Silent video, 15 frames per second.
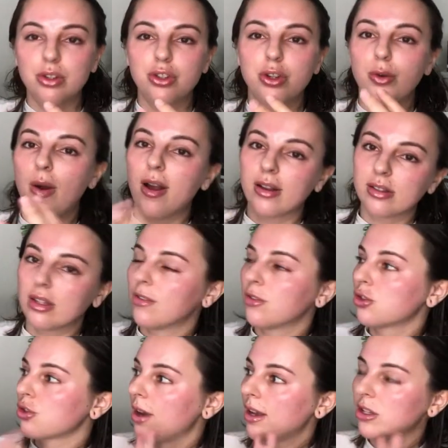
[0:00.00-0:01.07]
to oxidative
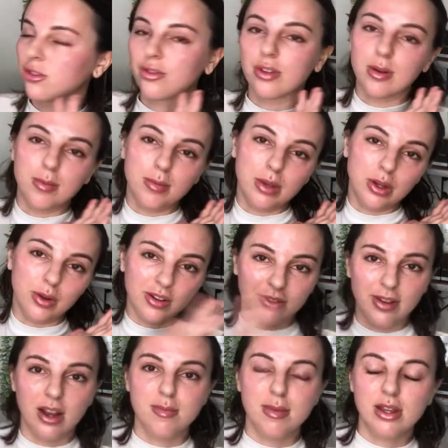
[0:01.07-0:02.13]
stress from, you know,
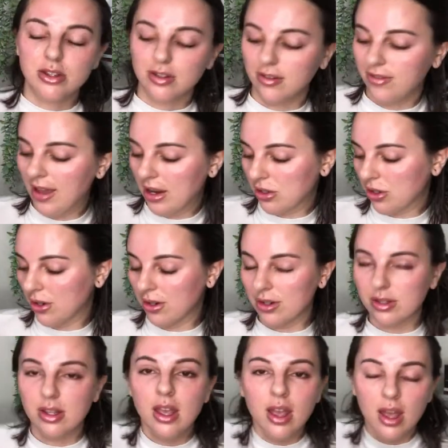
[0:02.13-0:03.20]
environmental factors.